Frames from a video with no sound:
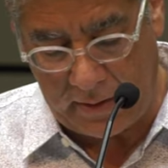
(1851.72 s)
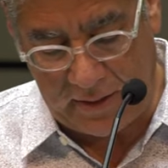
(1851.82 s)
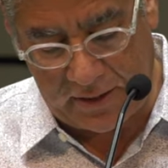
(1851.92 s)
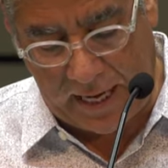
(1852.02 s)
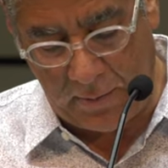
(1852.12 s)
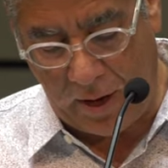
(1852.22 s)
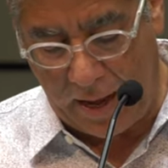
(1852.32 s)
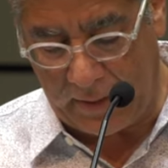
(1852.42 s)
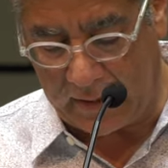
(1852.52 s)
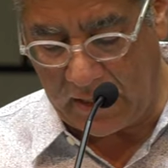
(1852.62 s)
This
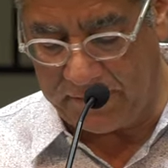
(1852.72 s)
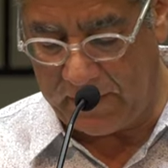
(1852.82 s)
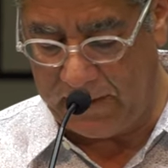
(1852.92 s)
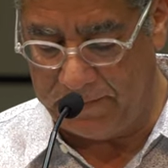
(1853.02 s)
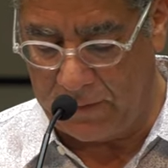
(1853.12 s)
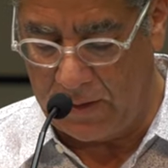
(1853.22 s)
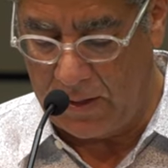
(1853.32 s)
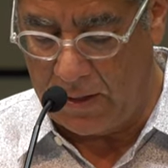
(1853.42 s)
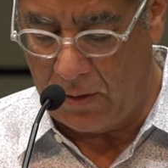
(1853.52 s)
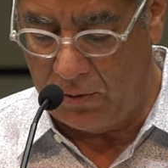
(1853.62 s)
Abrahamic covenant
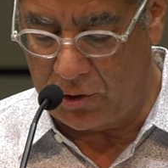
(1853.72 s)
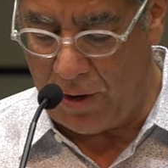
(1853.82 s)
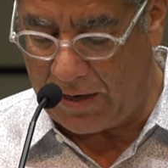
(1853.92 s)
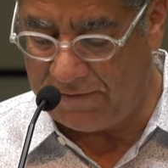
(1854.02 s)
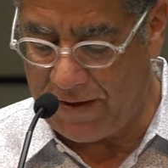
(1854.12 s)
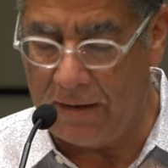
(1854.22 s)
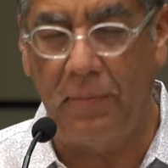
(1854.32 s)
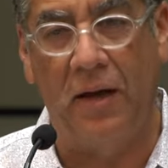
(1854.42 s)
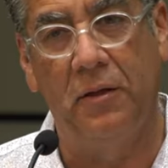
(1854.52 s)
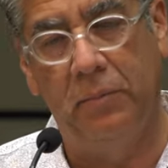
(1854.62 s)
was
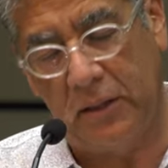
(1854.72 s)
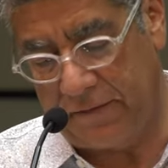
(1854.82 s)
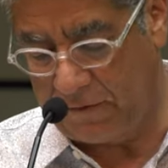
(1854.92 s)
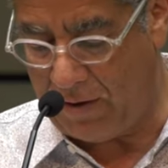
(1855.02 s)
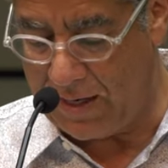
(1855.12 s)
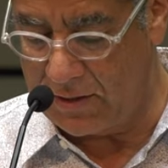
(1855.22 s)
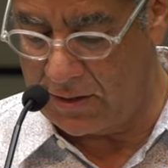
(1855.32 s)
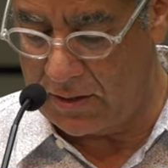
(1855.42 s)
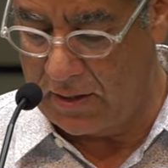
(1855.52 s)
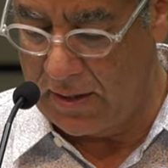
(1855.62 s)
ratified by the blood of
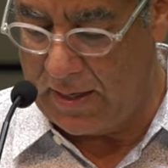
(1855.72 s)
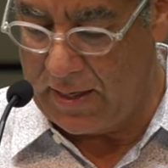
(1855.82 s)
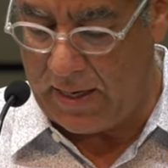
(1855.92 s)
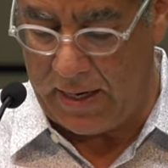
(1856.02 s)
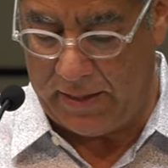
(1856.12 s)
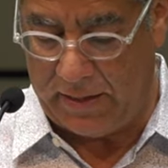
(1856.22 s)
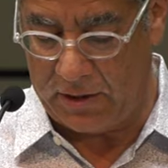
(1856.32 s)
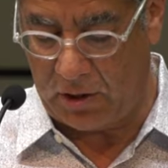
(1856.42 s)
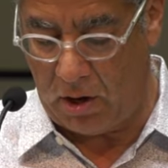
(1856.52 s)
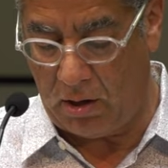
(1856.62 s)
Christ, and it
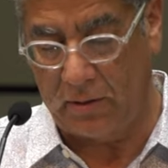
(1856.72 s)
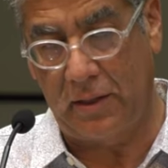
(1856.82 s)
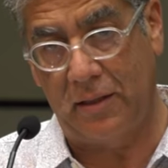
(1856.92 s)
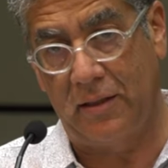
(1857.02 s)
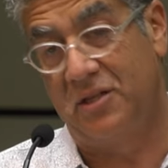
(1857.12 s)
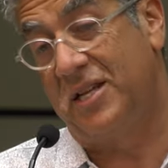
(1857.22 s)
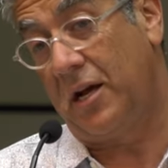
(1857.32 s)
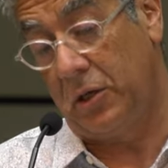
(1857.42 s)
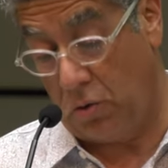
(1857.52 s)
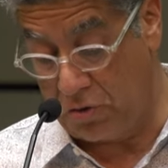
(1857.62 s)
is called the
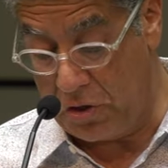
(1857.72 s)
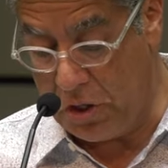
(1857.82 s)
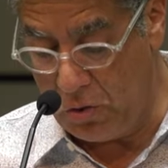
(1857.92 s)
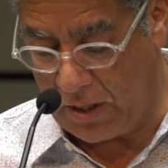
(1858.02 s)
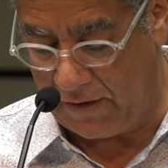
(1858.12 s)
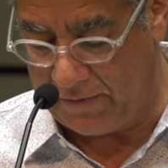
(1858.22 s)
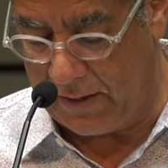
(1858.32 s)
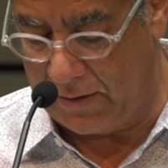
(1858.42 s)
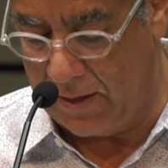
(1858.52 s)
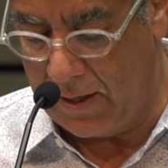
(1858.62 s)
second or the new
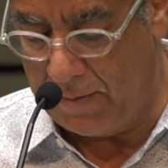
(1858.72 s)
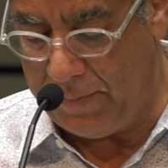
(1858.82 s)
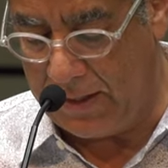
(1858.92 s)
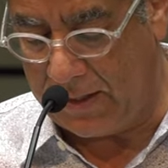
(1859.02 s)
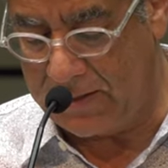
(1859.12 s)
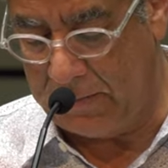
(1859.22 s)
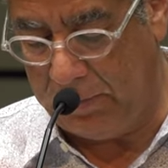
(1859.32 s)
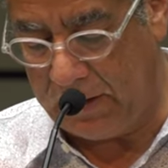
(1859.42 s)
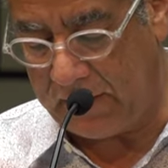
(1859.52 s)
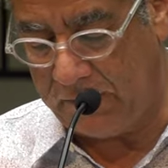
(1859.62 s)
covenant because the
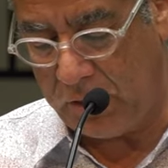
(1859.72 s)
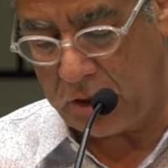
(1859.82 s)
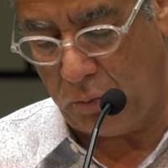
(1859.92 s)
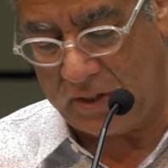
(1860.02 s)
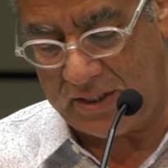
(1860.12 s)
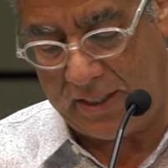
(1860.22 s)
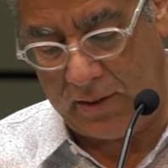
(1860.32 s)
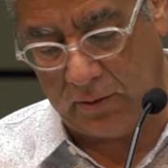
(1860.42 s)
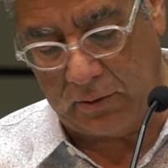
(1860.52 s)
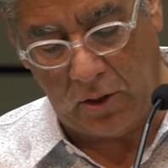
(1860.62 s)
blood of which was
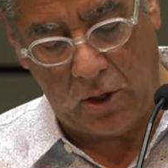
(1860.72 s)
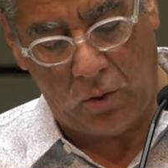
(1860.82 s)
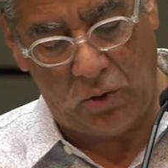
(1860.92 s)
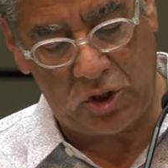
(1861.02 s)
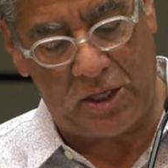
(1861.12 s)
sealed was